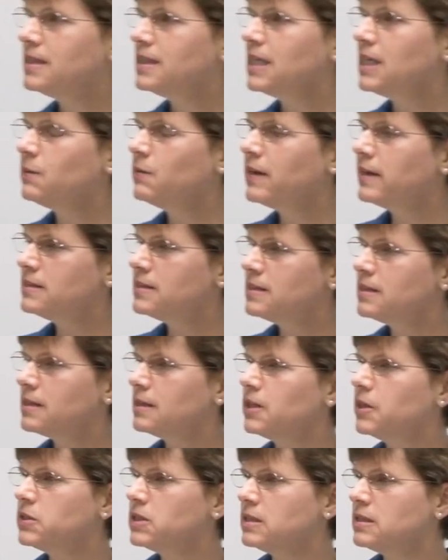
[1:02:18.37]
You know, that's the
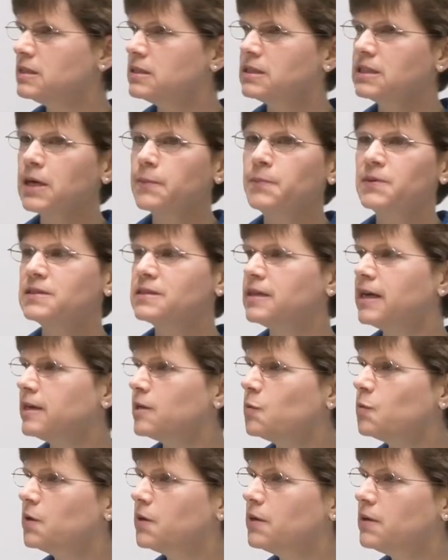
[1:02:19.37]
closest. Dup is not
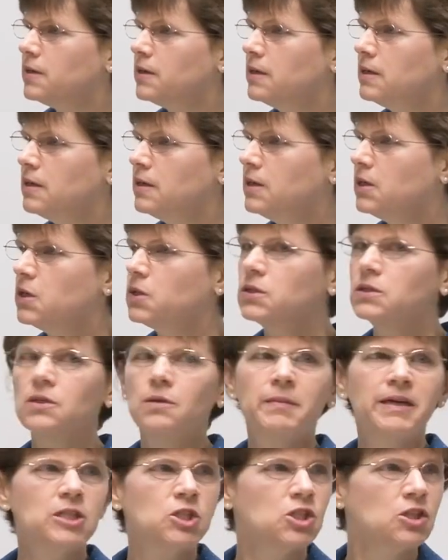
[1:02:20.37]
a word. So
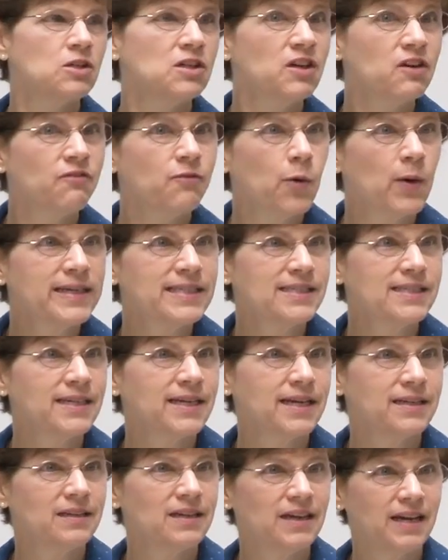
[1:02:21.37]
make sure you're
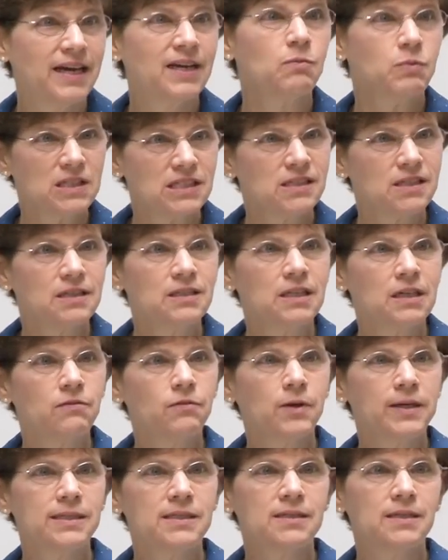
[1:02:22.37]
voicing at the end. We still need
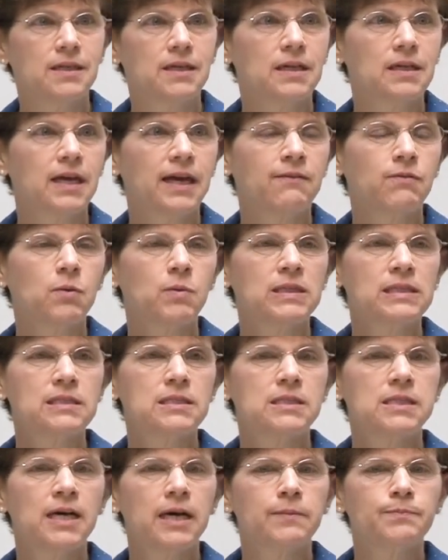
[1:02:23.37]
voicing.
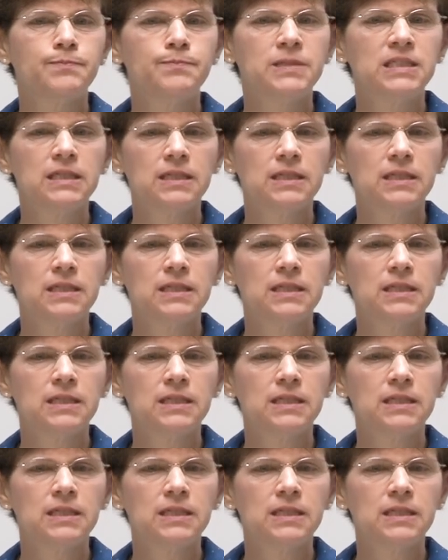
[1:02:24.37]
Everyone dubbed.